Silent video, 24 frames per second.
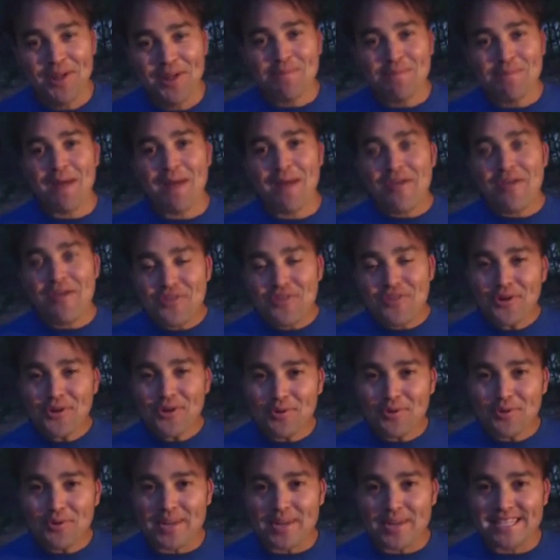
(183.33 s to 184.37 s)
but my
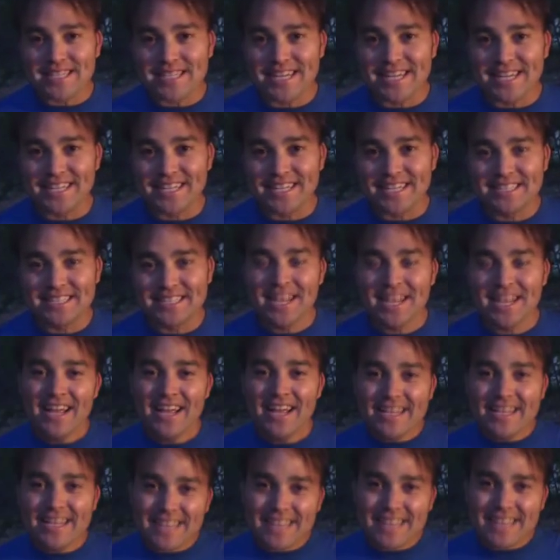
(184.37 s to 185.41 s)
third reason is
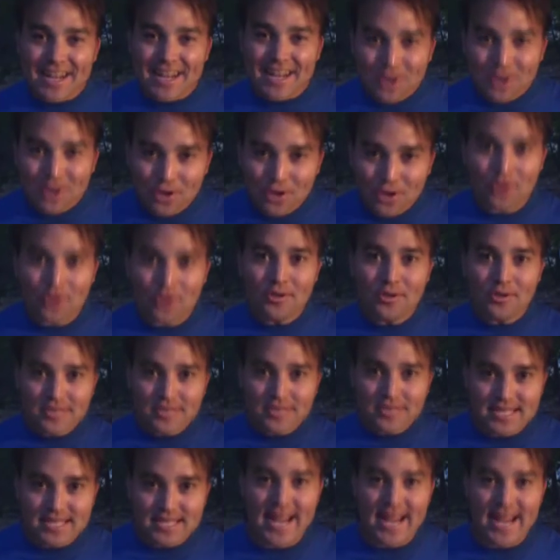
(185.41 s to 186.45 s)
that
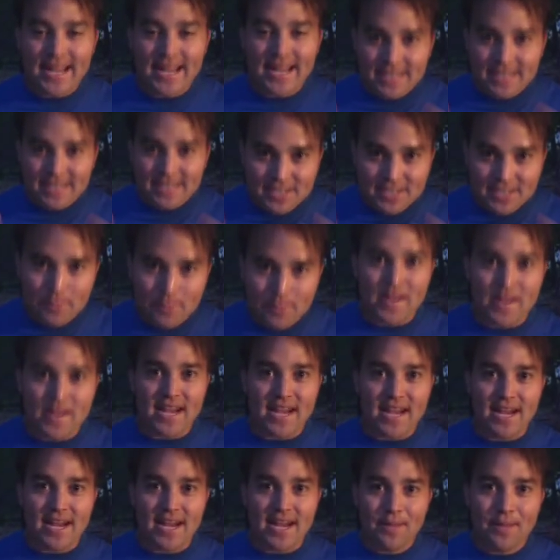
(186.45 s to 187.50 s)
girls tend to
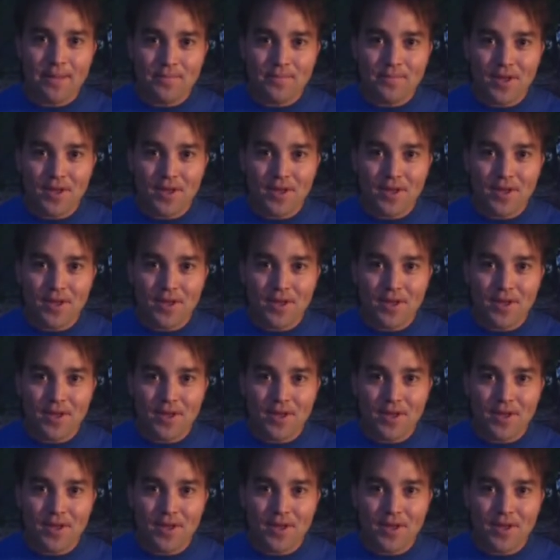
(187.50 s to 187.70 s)
be